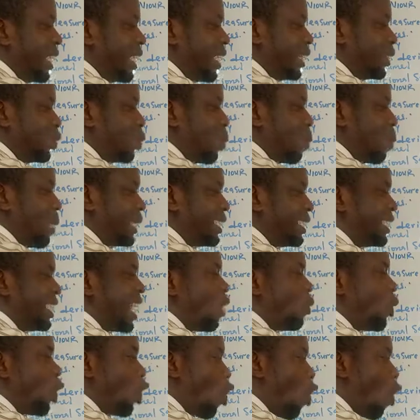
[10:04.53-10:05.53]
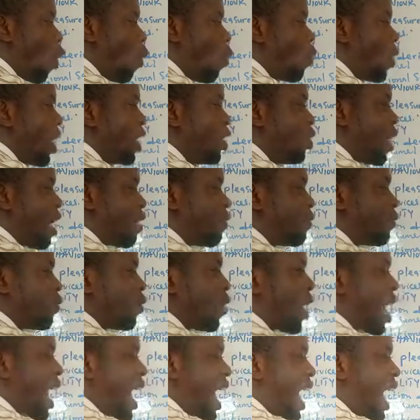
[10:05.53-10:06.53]
So marginal will come when you have
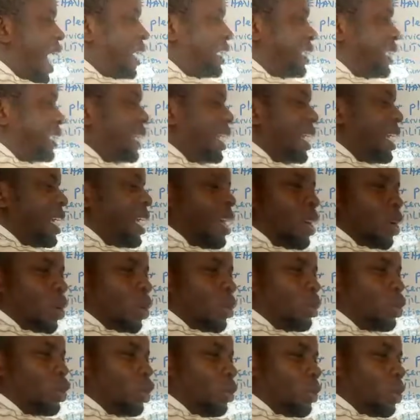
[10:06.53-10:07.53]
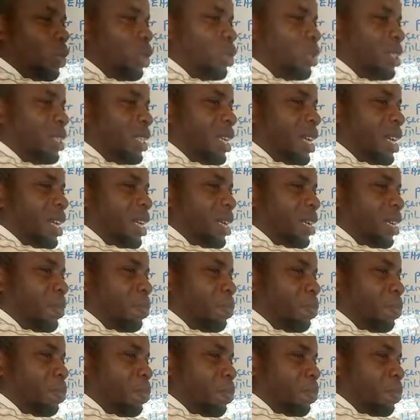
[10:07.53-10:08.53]
had consumption
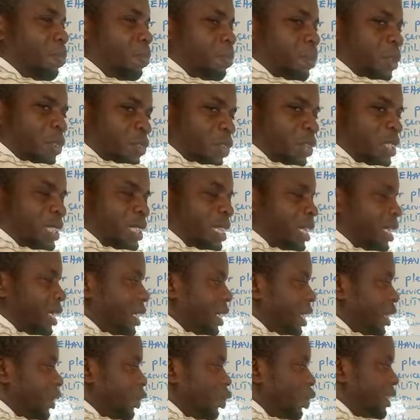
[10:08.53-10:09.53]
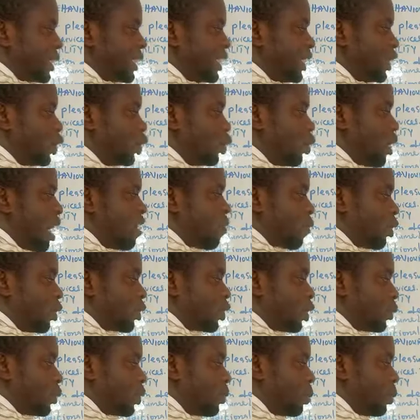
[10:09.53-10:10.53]
previously. So since you don't have
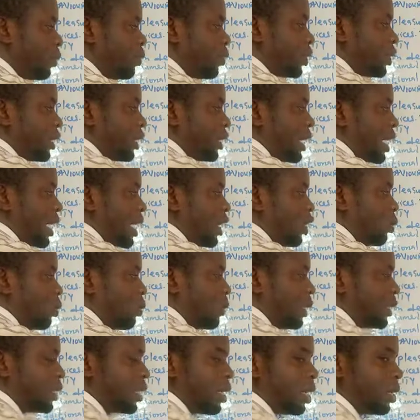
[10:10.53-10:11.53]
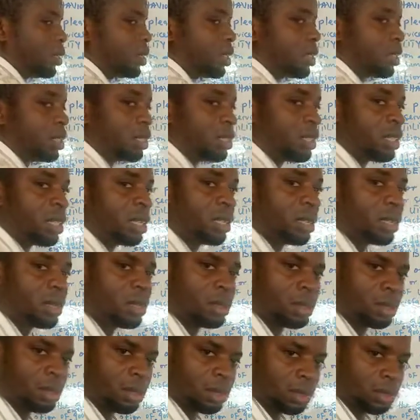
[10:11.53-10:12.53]
consumption previously, there cannot be marginal utility here.
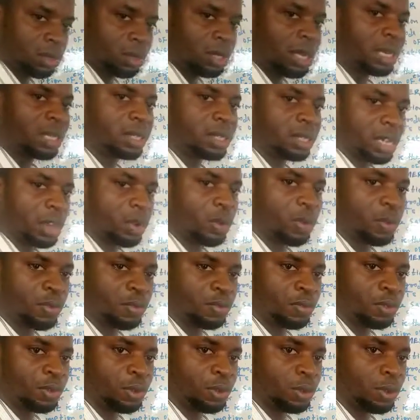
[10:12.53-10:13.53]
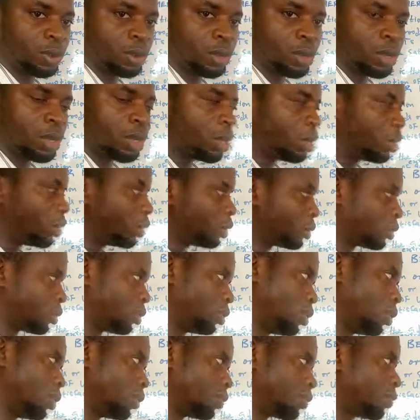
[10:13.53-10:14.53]
So that is their own view.
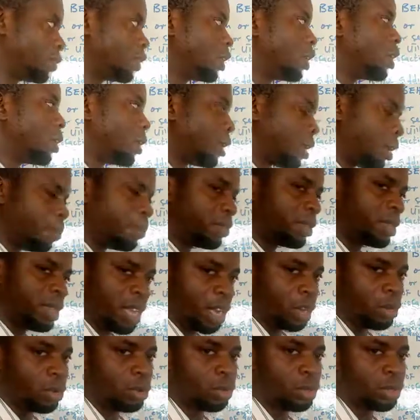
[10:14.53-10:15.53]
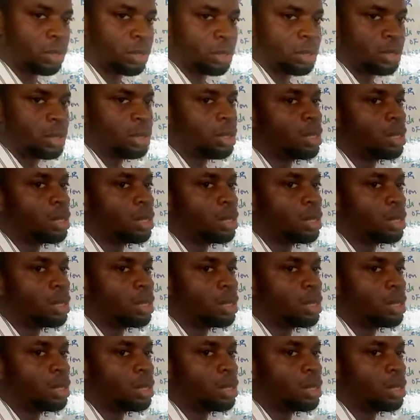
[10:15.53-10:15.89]
So take notes.